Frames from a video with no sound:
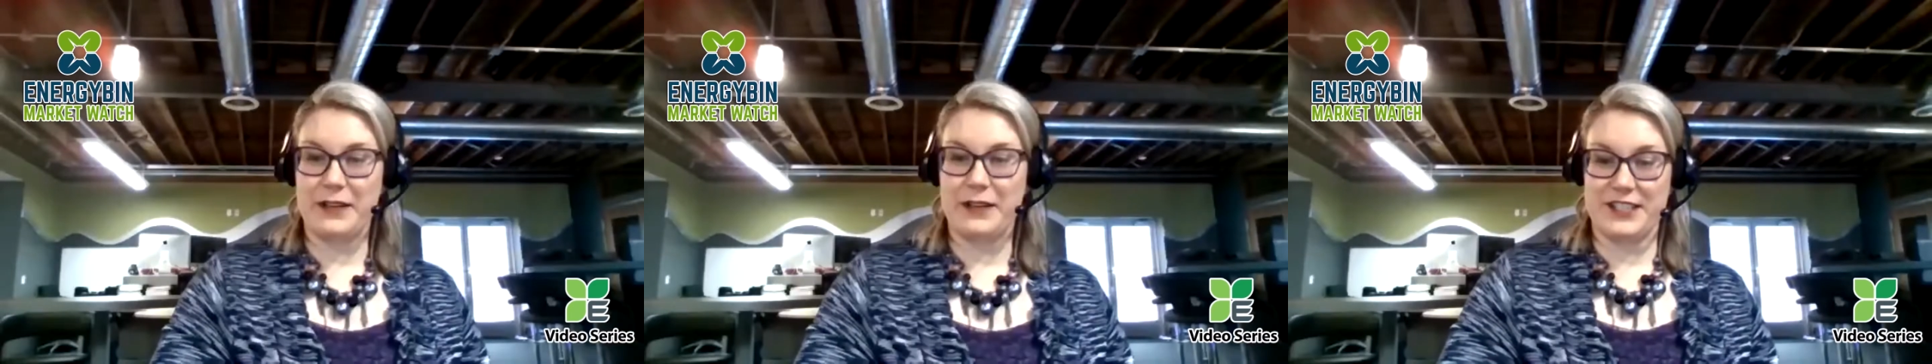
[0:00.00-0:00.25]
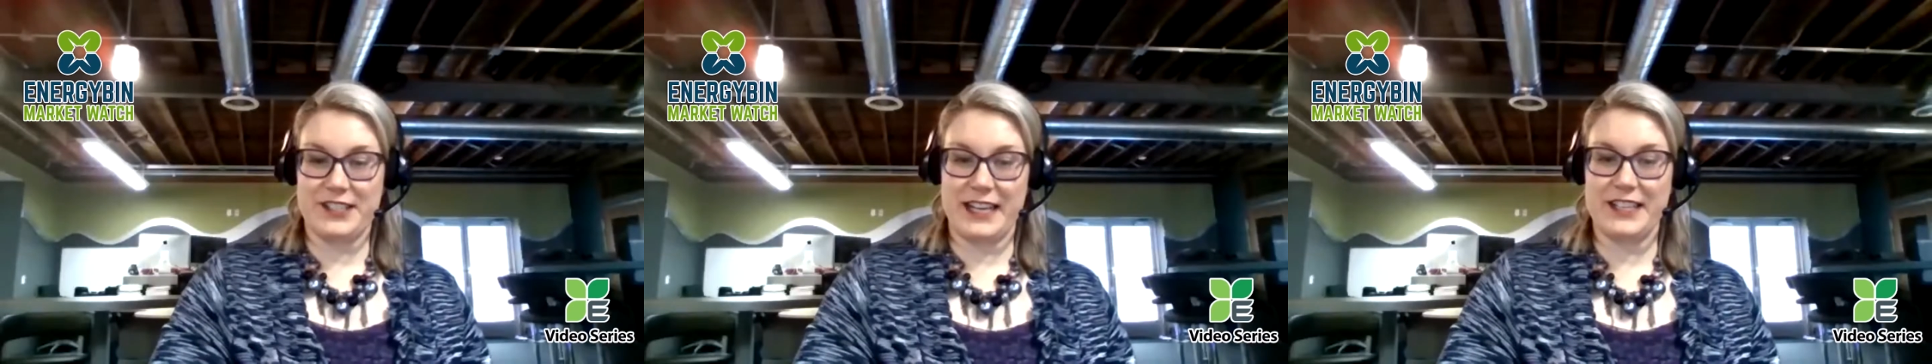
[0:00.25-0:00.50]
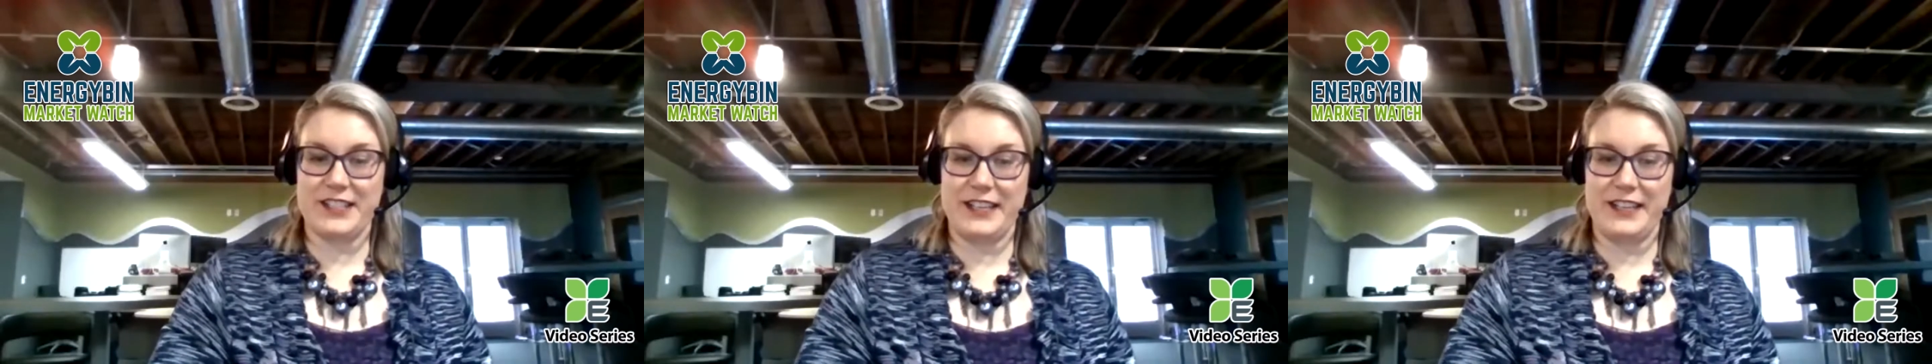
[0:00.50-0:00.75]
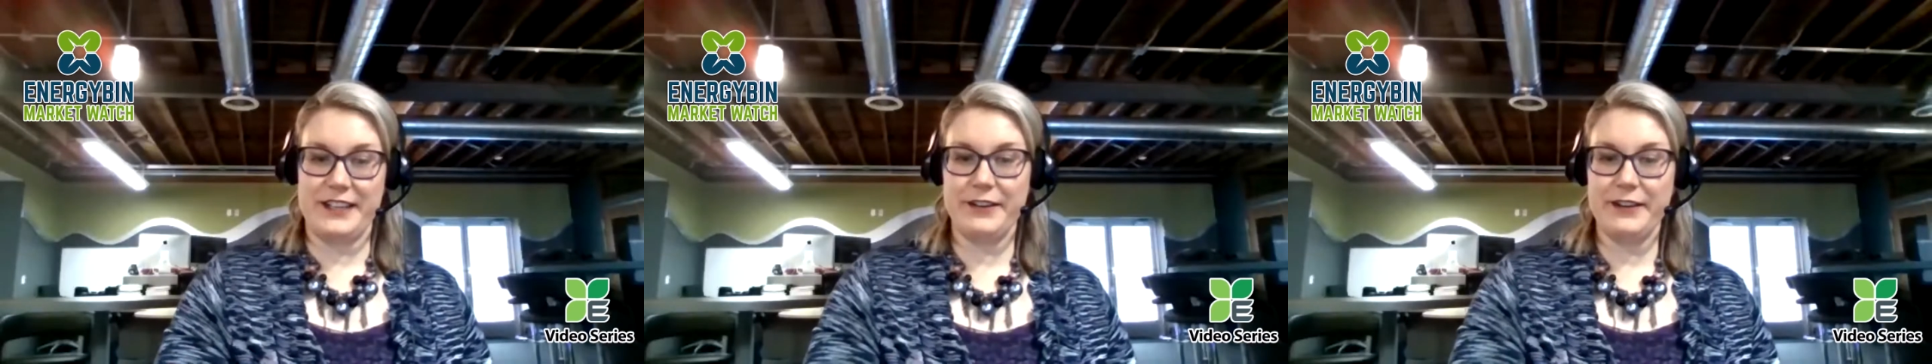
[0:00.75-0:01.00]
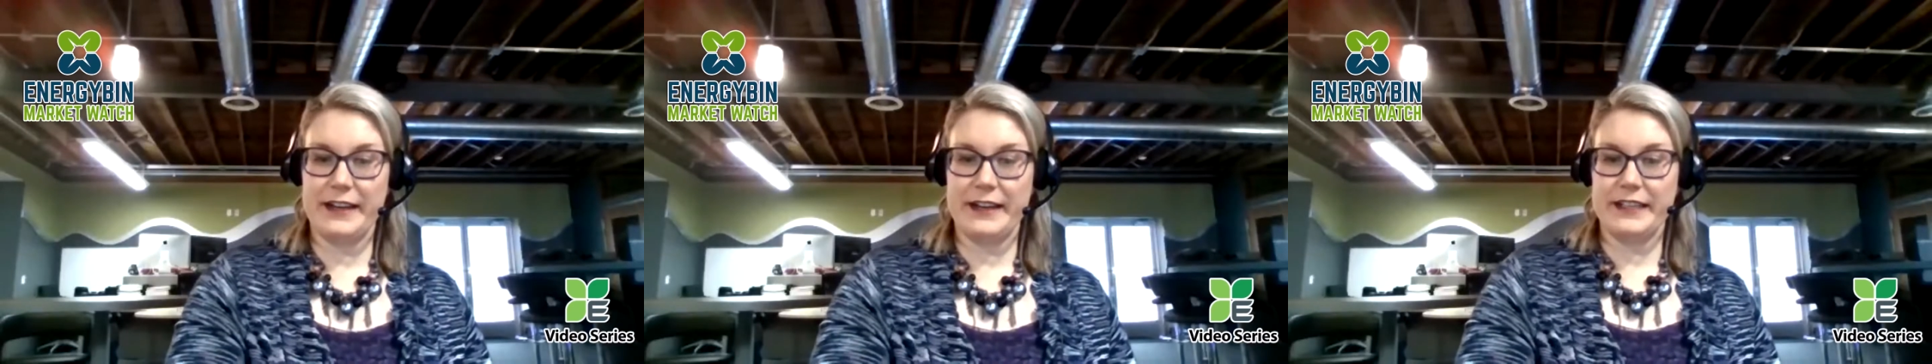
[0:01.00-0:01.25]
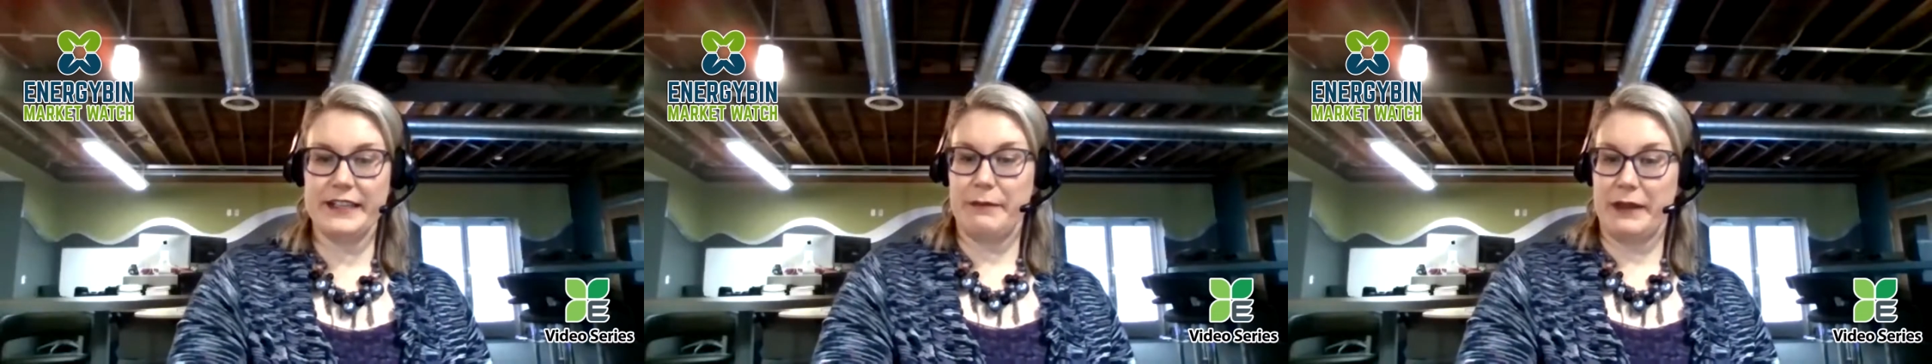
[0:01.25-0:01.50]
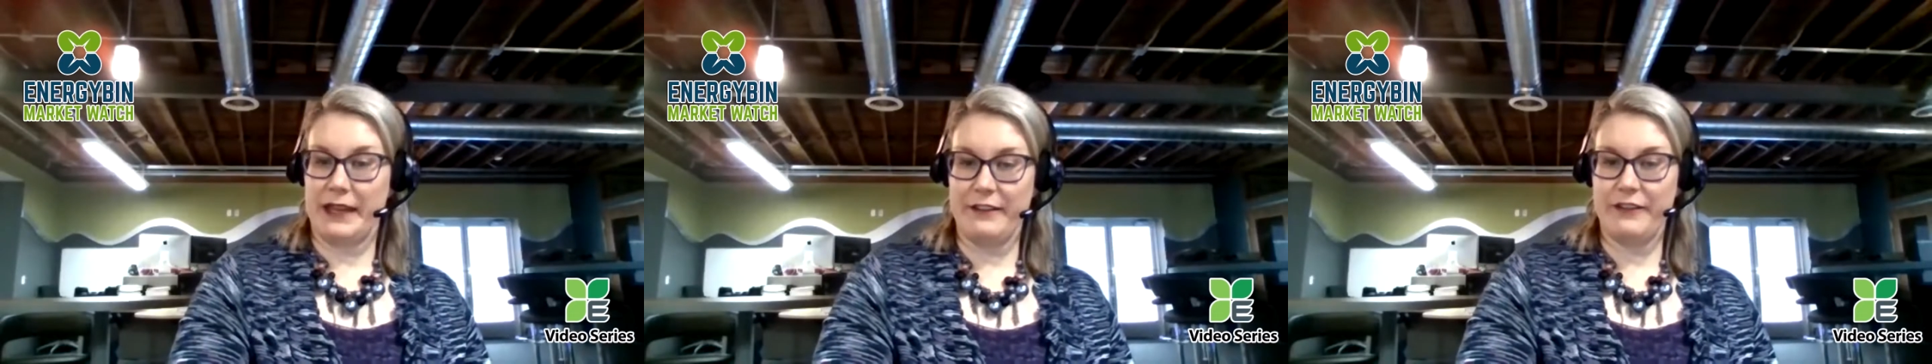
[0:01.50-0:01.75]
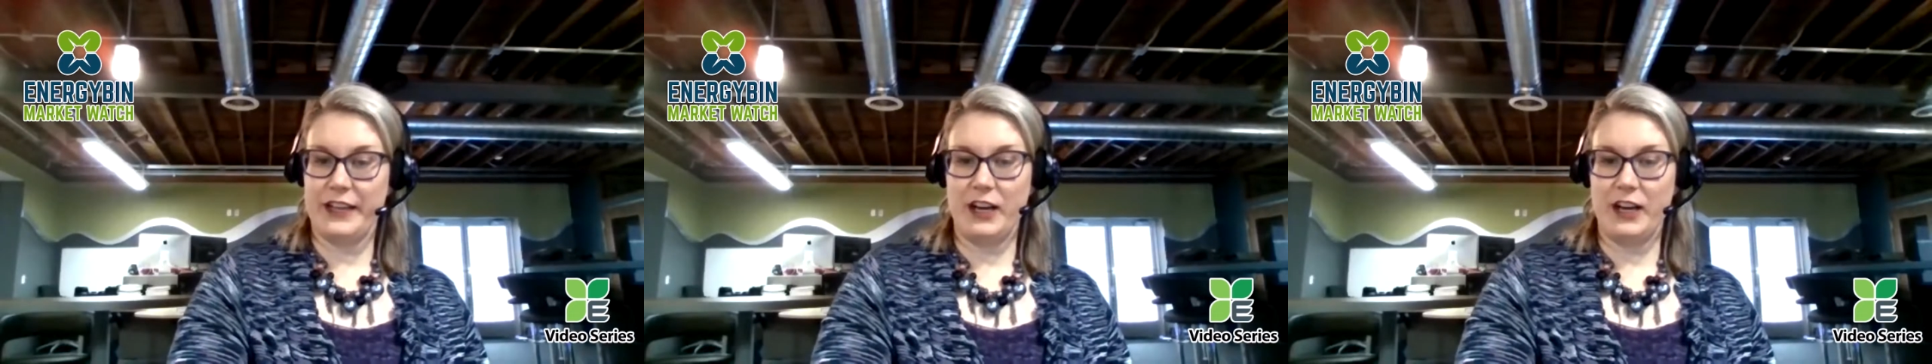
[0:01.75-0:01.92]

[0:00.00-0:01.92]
discussing year-end PV